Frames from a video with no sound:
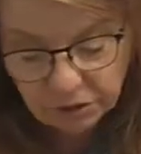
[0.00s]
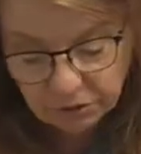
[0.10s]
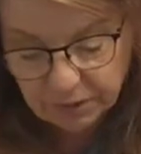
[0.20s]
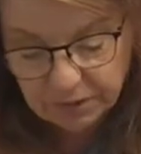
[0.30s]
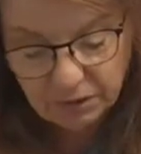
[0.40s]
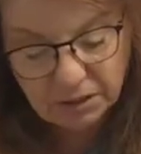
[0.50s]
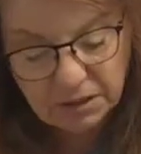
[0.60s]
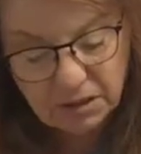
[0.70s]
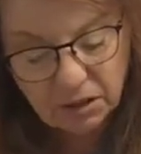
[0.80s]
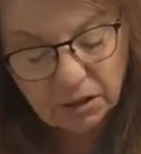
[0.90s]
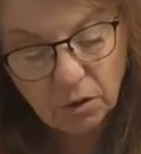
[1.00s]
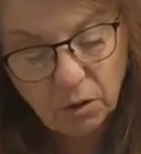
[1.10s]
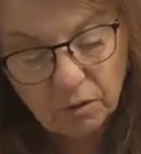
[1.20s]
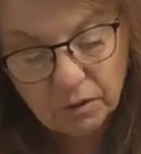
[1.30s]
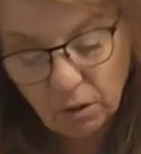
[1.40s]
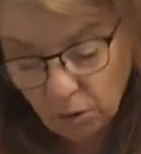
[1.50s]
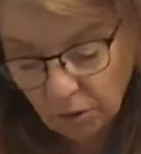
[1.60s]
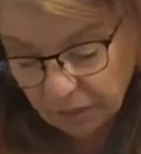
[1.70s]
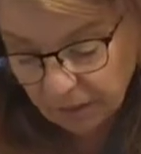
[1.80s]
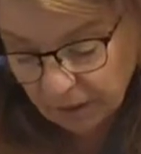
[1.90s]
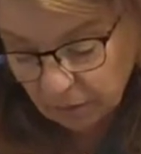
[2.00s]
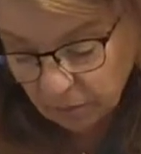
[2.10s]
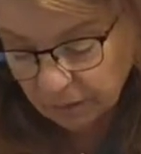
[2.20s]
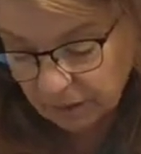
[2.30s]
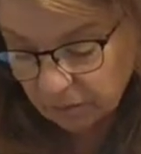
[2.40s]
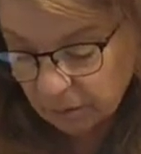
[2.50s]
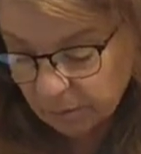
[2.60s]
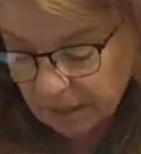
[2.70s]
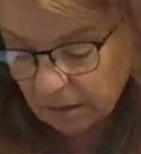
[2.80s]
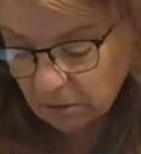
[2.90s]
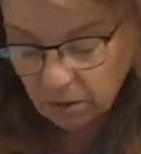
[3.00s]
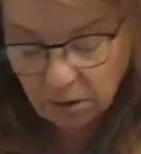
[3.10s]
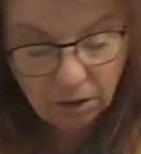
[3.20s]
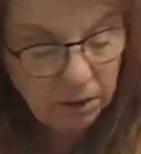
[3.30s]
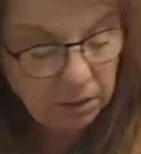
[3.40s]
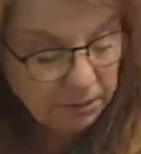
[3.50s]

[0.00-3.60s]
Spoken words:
it. I'm just gonna go over the whole thing with rubbing alcohol.